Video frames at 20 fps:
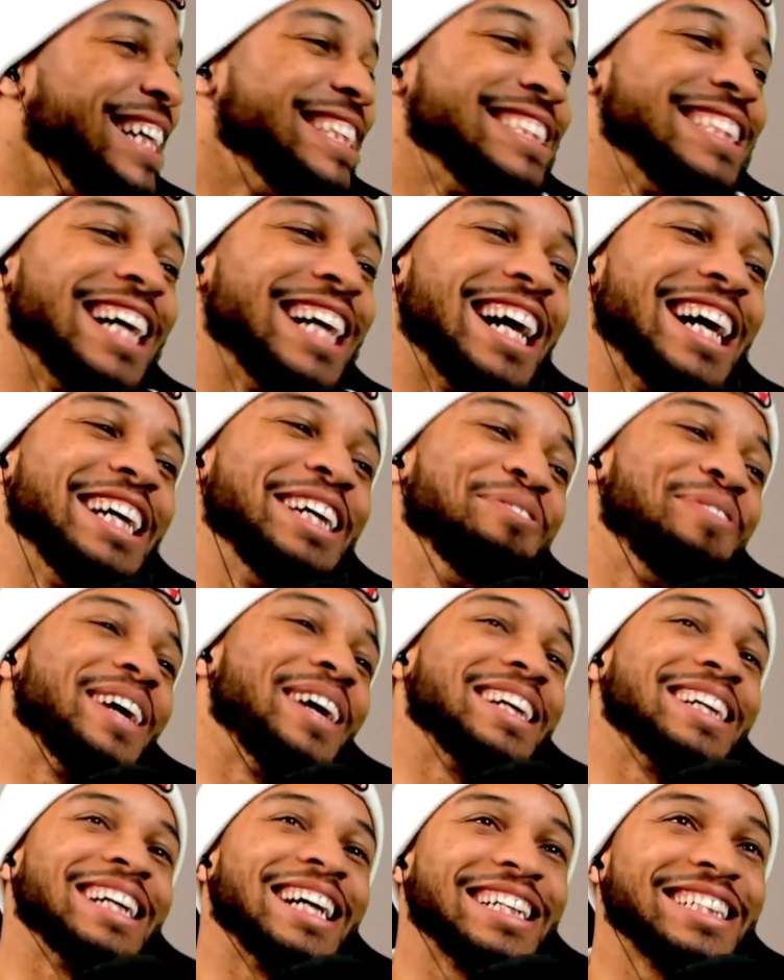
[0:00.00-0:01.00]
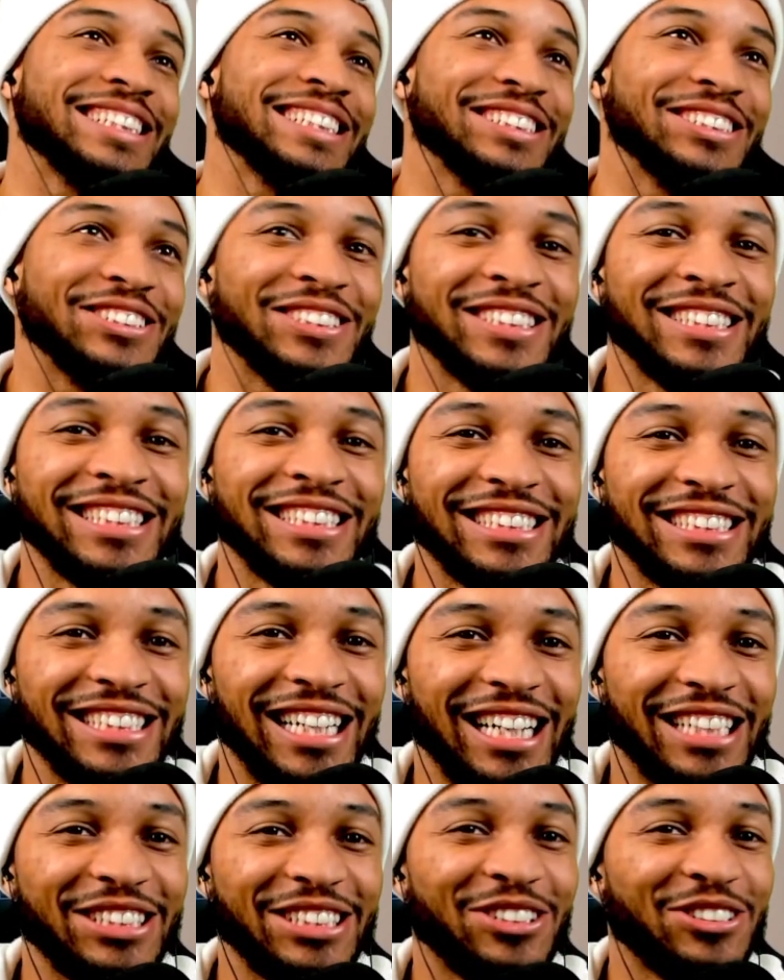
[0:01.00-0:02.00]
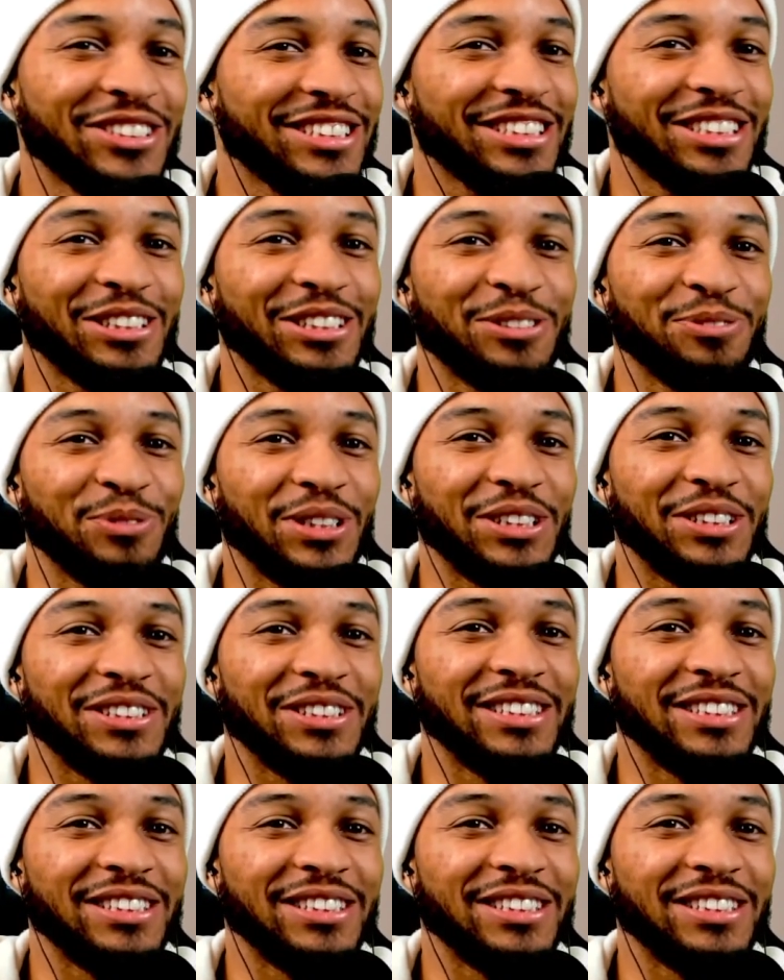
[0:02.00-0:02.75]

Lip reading: Nah, he better not kill. Nah, don't kill him, bro.